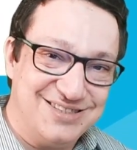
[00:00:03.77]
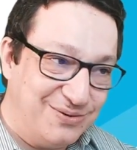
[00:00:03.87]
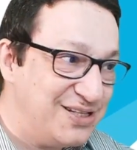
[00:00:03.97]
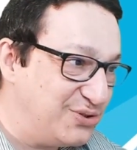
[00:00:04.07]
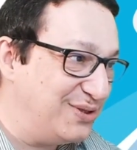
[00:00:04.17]
So
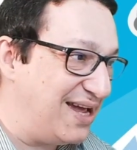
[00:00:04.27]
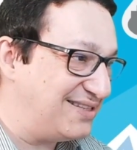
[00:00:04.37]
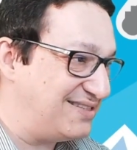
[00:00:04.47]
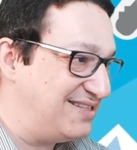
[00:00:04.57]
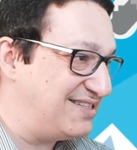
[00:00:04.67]
let's do
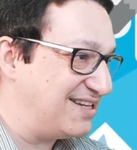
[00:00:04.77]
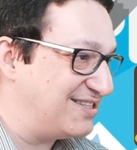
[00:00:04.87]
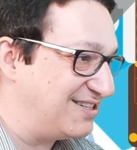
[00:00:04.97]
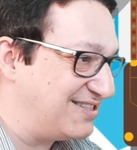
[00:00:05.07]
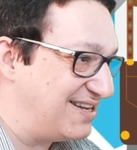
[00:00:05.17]
this
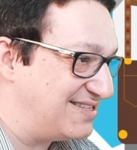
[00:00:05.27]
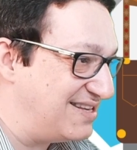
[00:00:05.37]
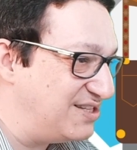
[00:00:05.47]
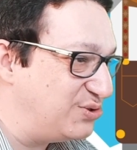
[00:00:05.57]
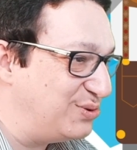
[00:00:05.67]
exercise.
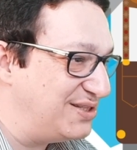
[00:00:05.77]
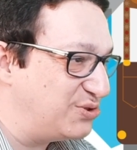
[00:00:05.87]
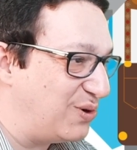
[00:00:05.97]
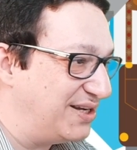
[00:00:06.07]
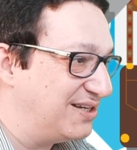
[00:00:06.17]
Let's do
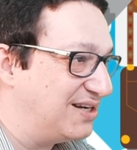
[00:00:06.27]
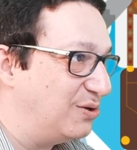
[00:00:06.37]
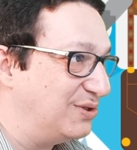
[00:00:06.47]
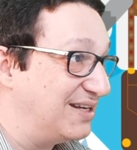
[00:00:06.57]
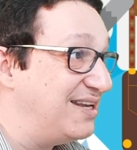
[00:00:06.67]
this one in
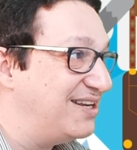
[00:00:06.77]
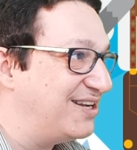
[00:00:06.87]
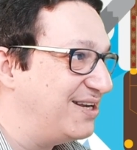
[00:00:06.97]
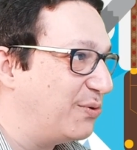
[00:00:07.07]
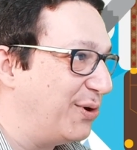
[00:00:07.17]
code
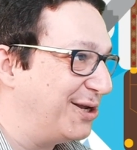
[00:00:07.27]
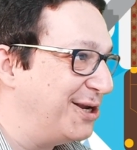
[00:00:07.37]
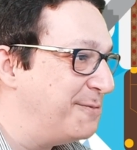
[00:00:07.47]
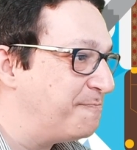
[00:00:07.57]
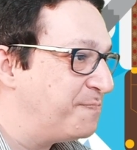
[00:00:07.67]
really
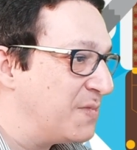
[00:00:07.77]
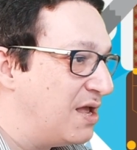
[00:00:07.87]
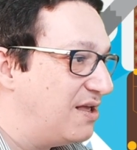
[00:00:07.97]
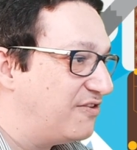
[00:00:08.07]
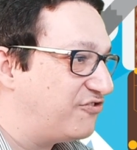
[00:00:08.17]
quickly.
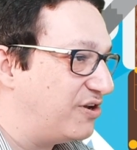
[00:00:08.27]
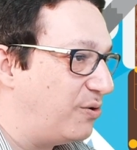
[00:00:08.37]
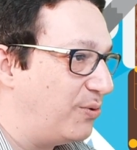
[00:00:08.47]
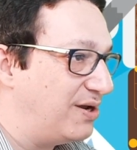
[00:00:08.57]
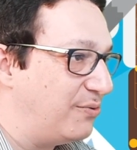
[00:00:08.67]

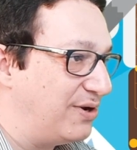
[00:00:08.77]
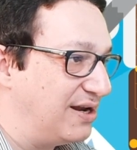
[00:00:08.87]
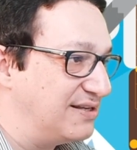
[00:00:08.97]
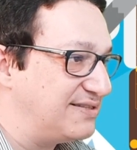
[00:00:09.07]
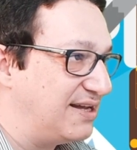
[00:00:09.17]
So we're
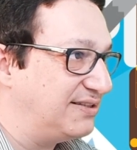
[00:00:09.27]
gonna start